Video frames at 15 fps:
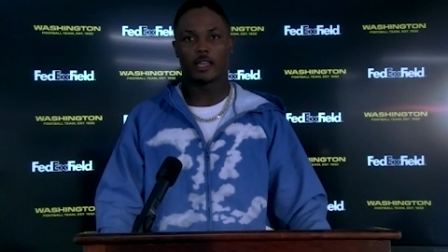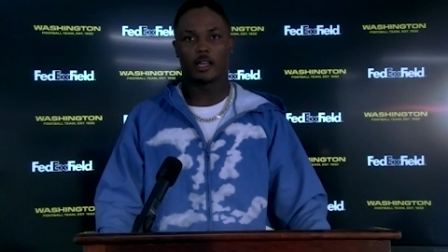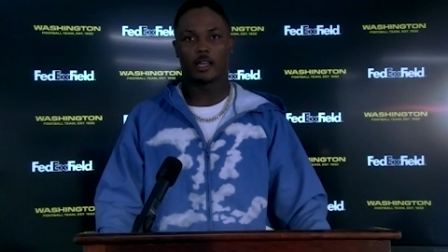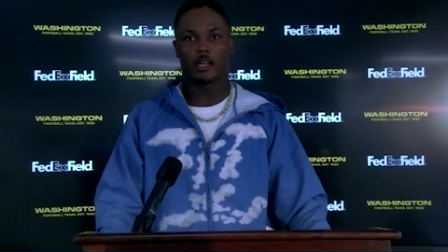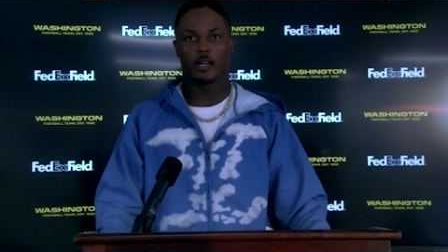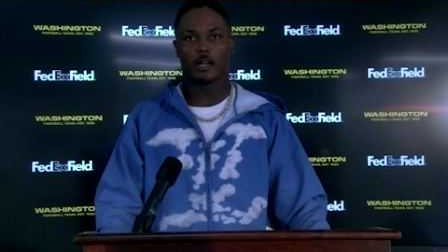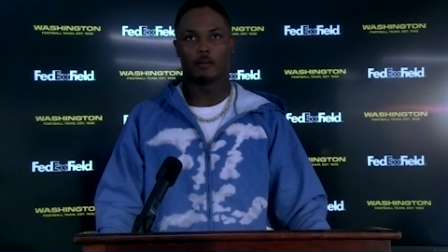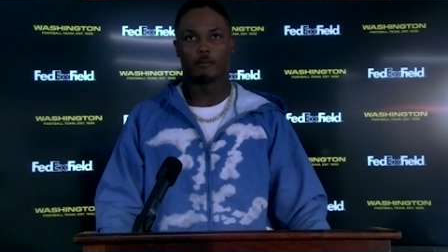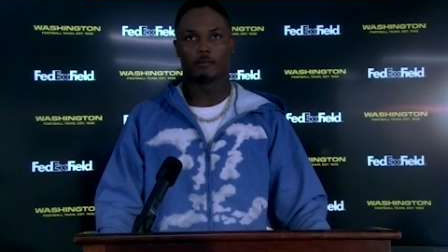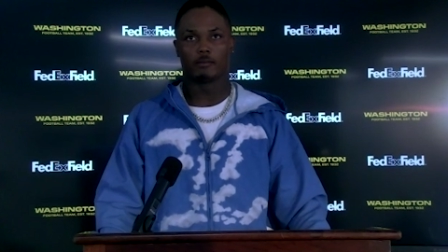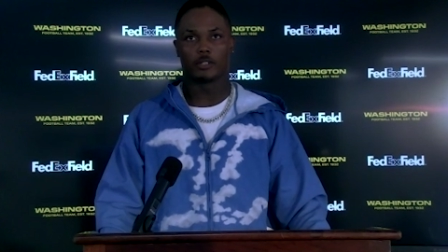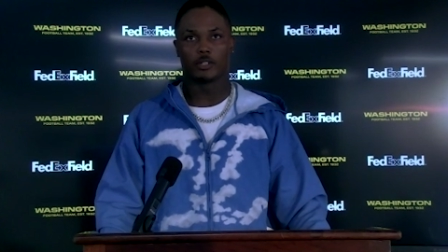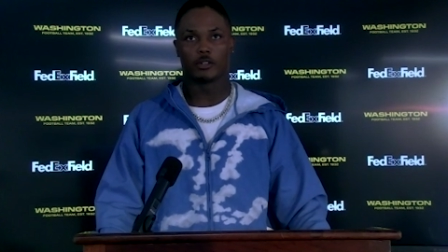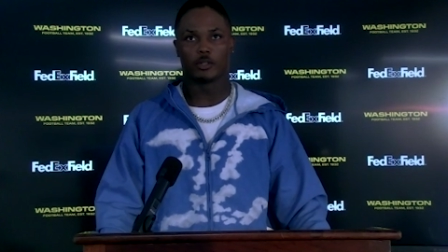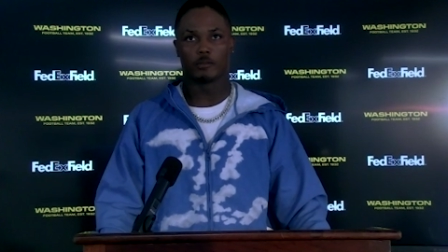You
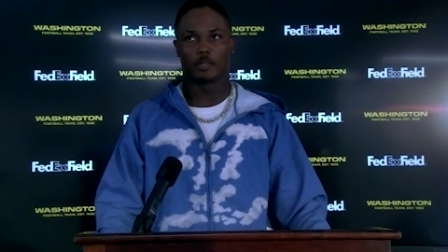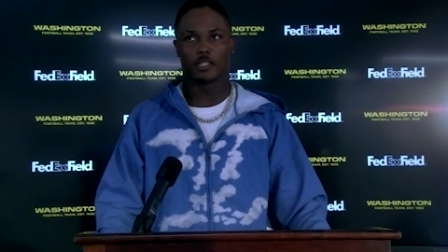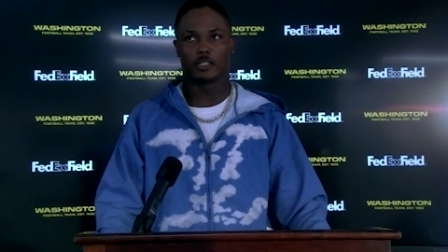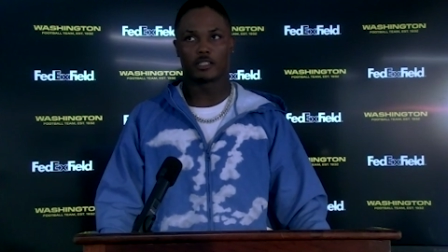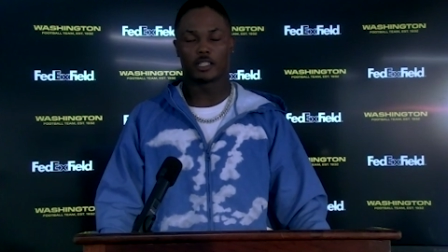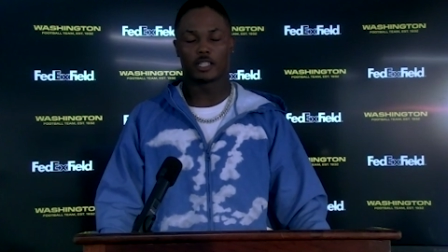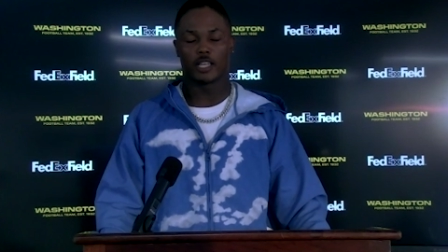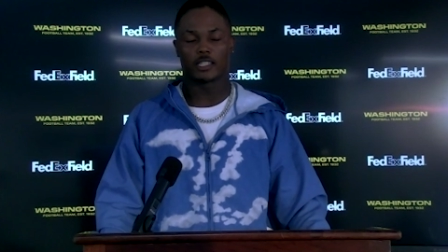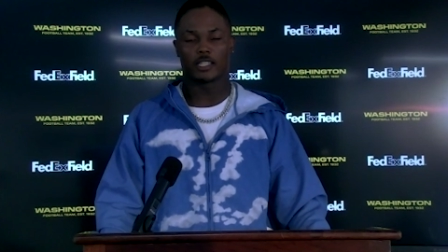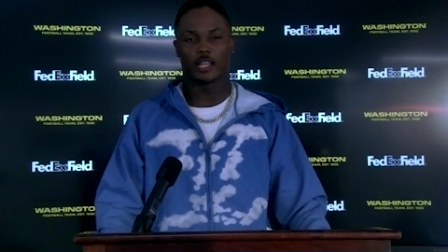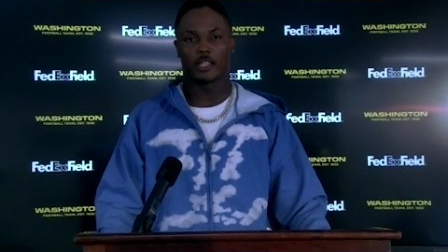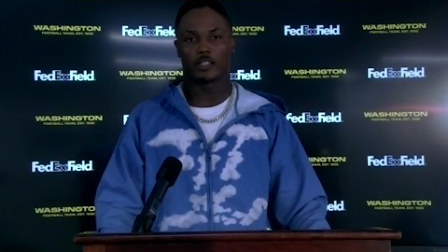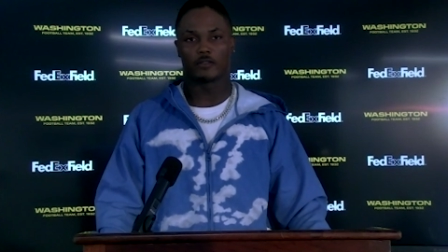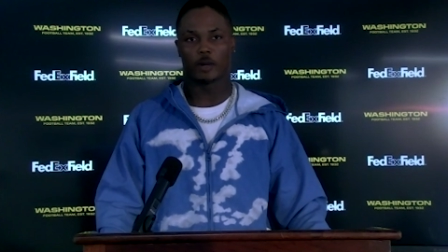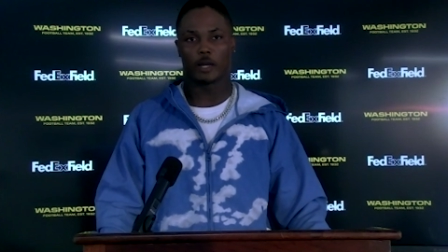know, to be
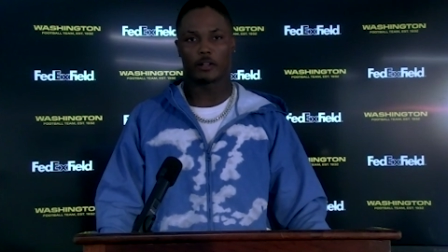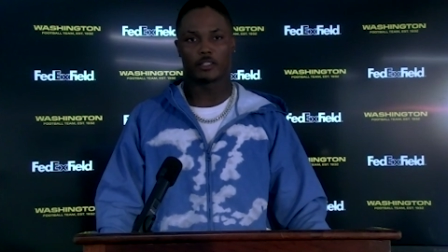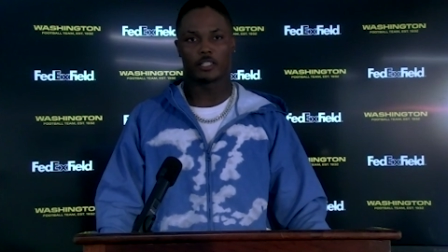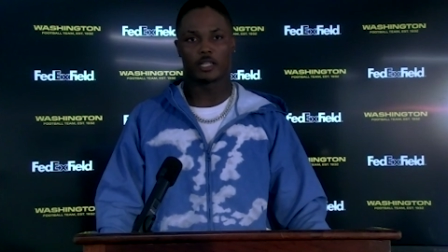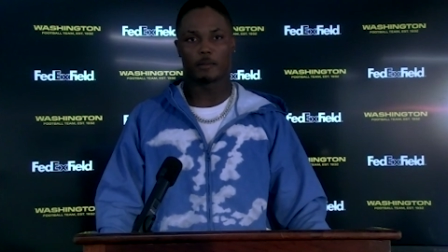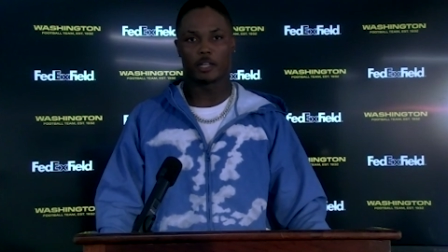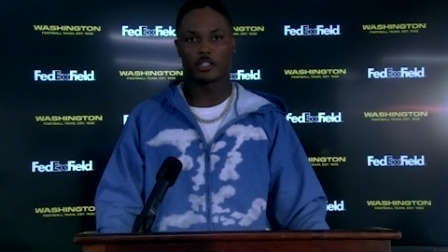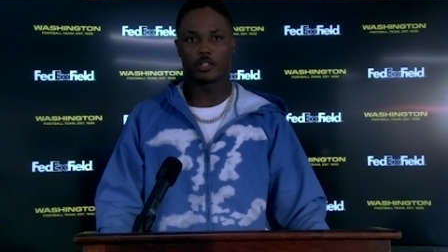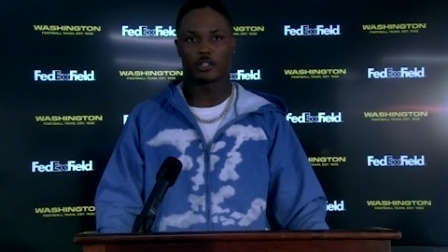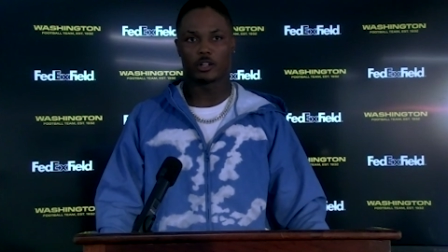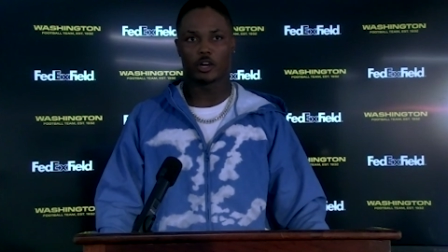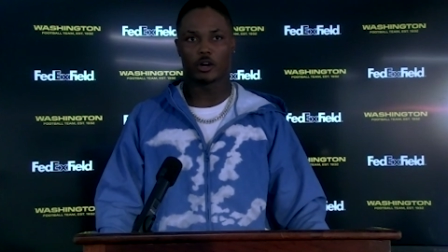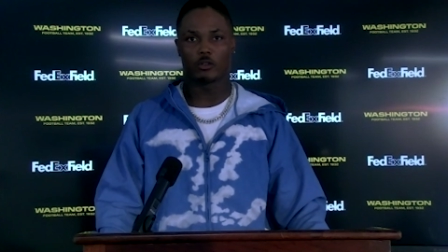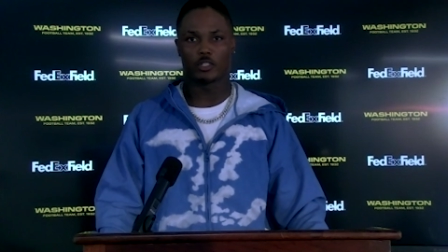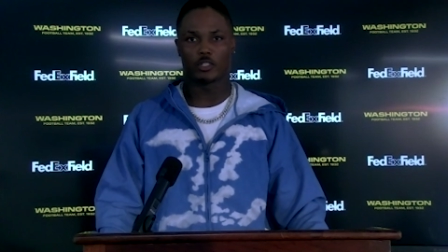selected by your teammates and your
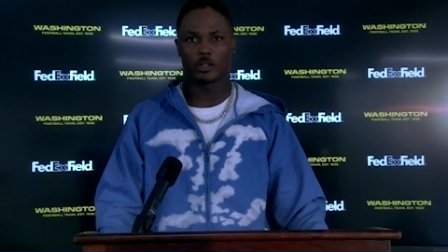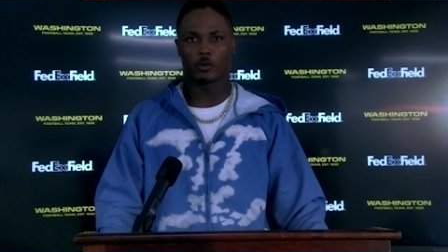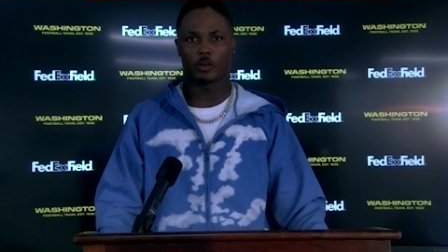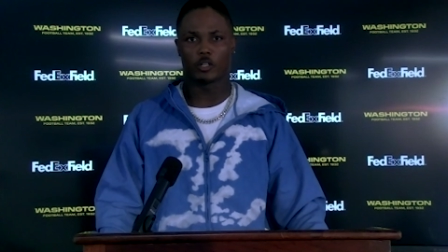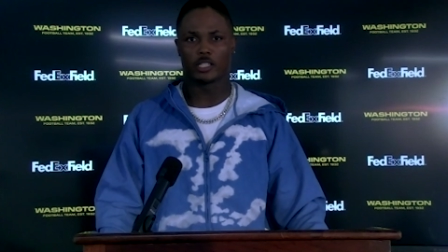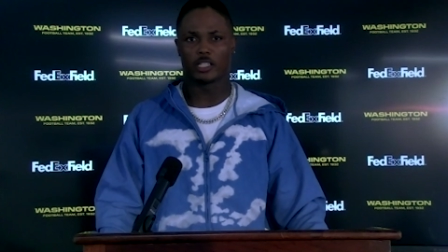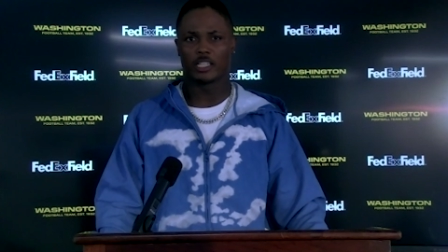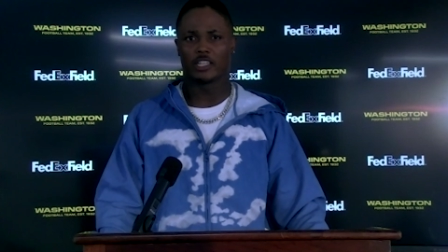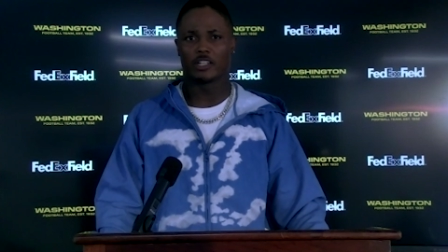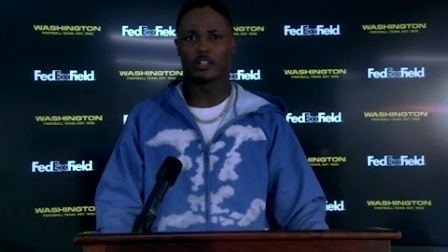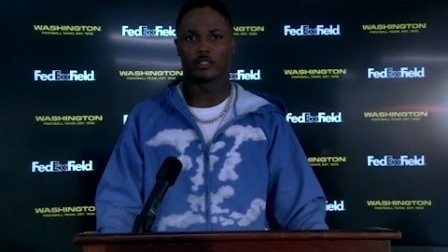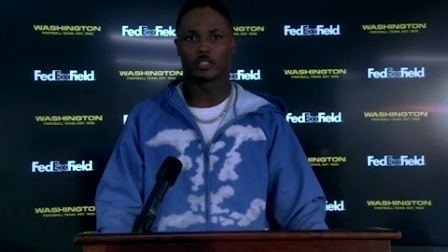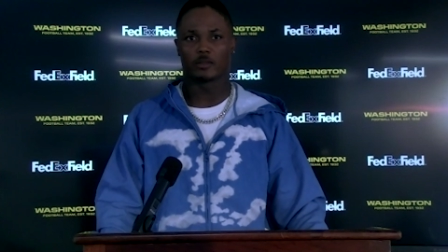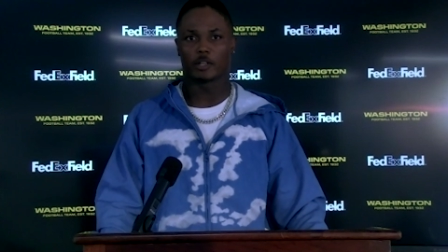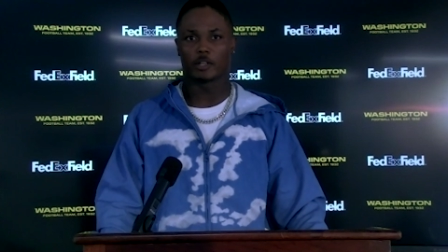coaches as one of the
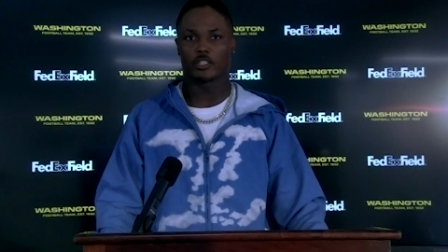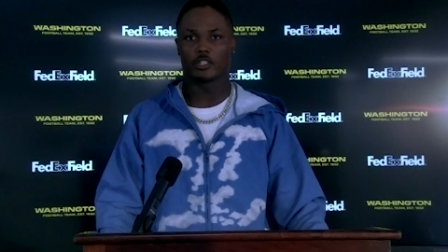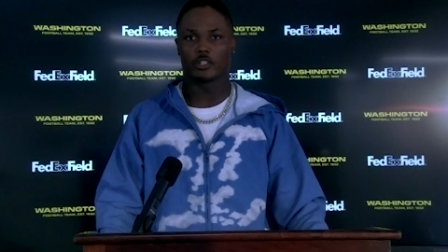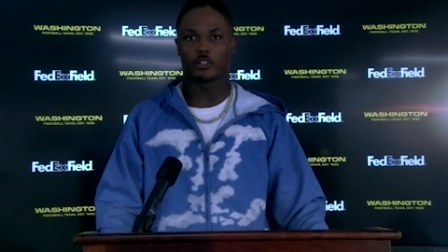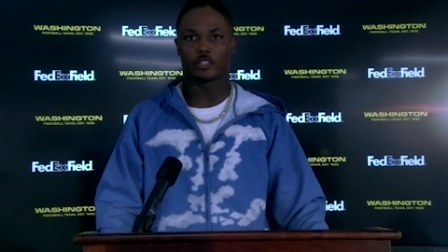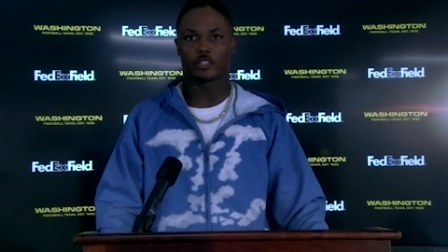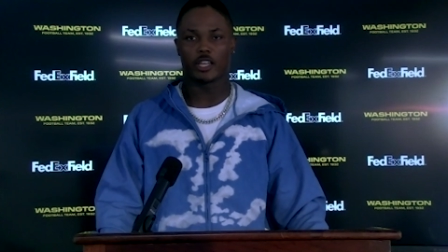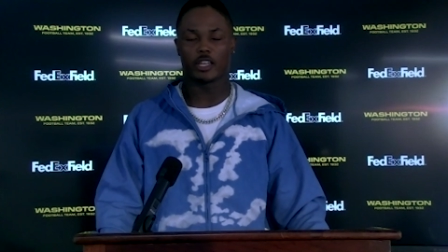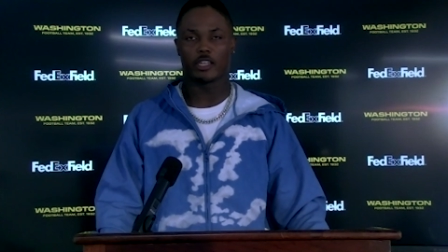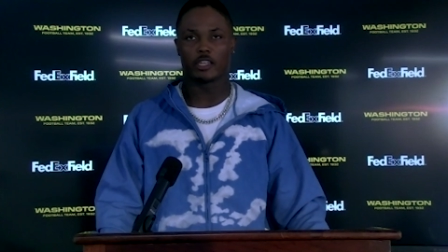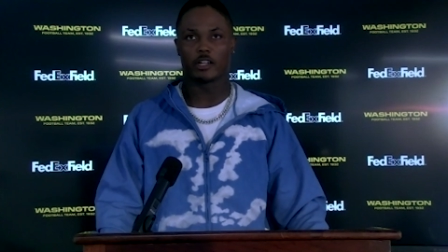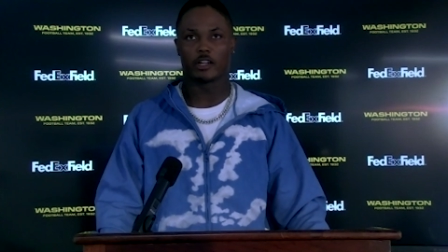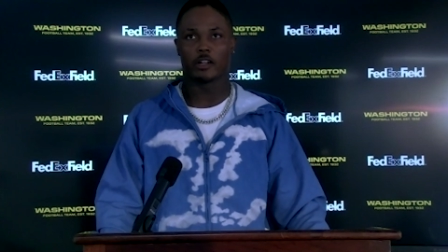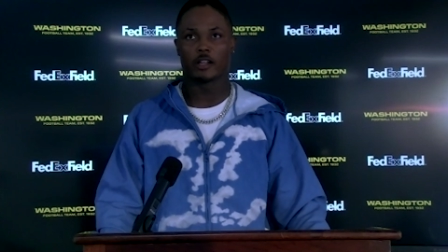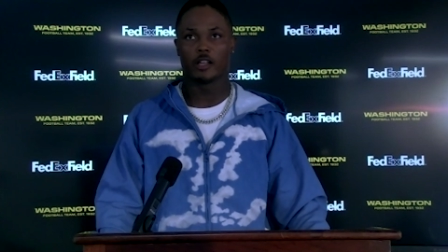leaders, especially in your second
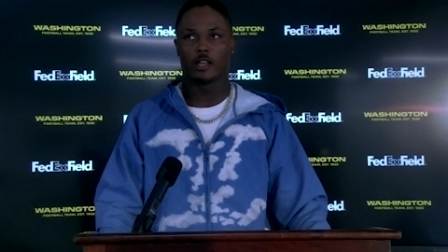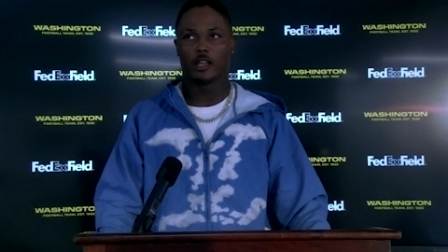year,